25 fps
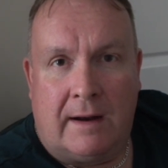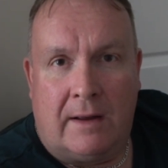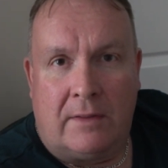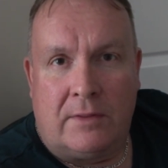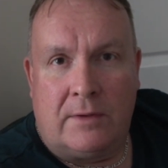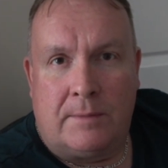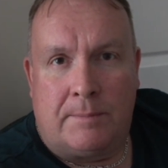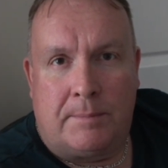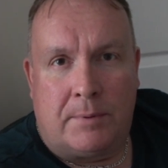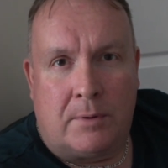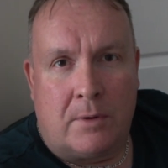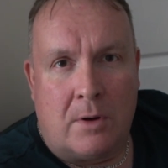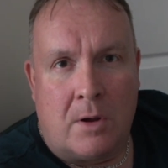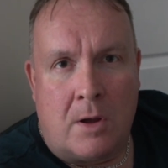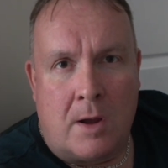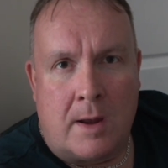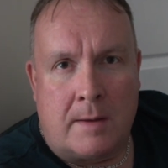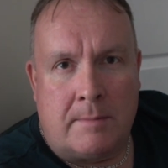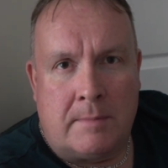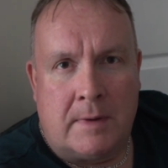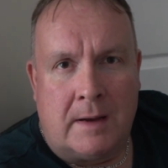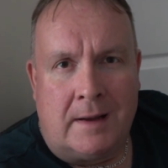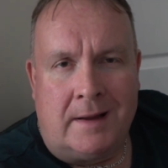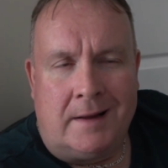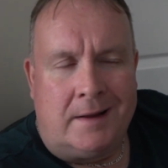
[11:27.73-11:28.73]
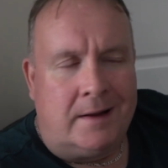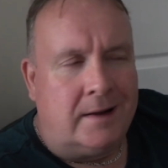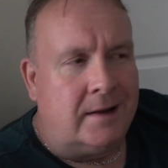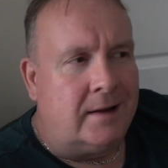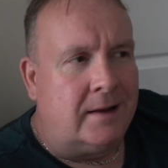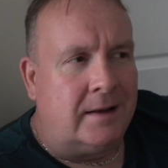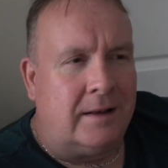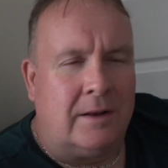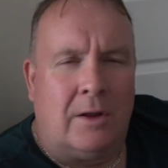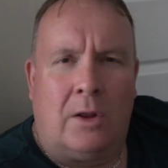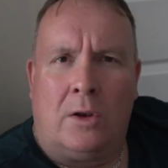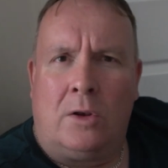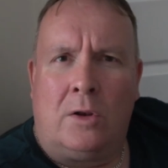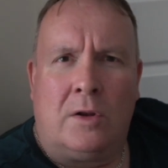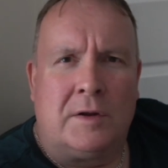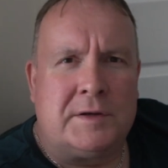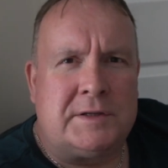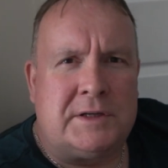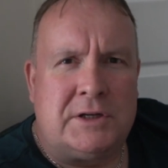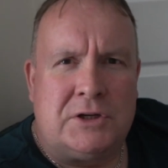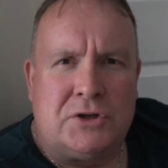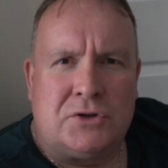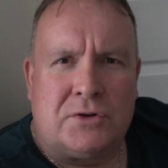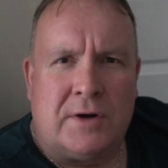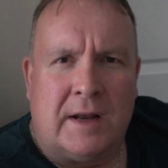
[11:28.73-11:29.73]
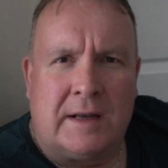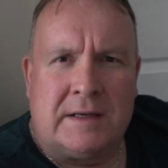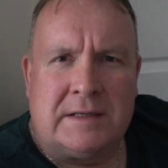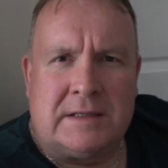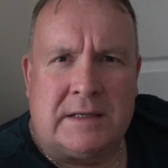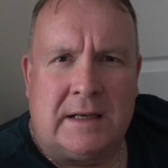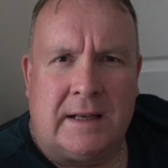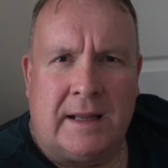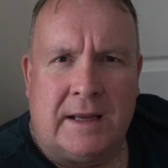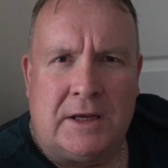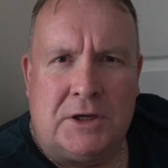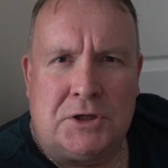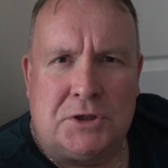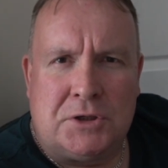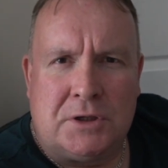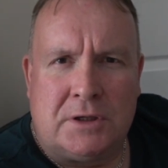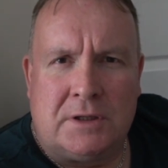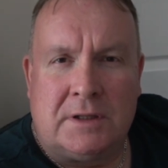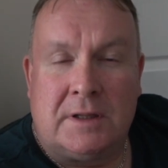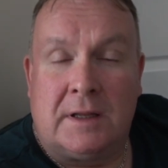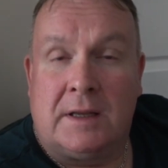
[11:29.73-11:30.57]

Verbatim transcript: out the prime A lot lost in translation.